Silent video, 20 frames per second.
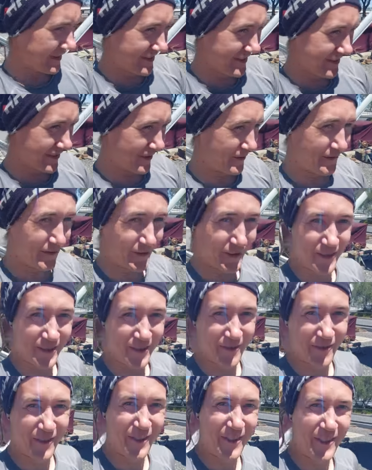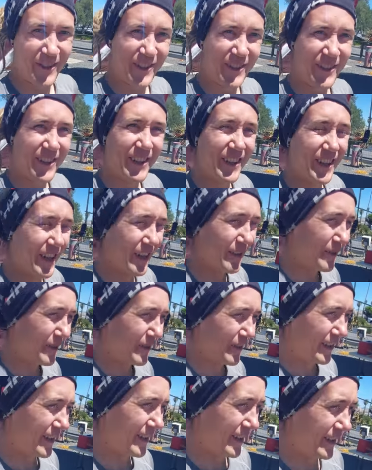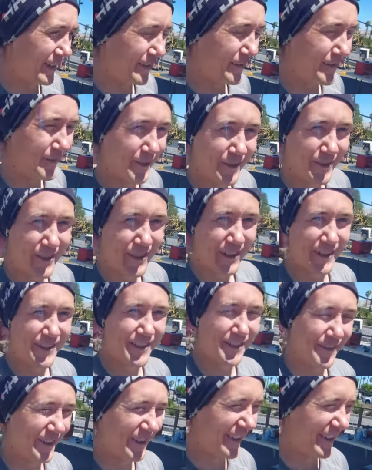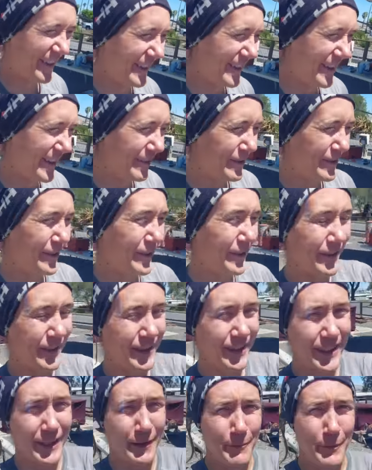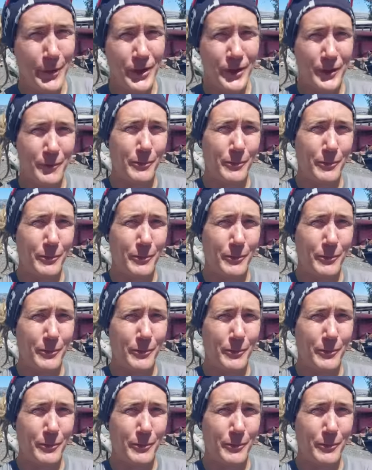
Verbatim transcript: So first of all, everything was literally covered in bird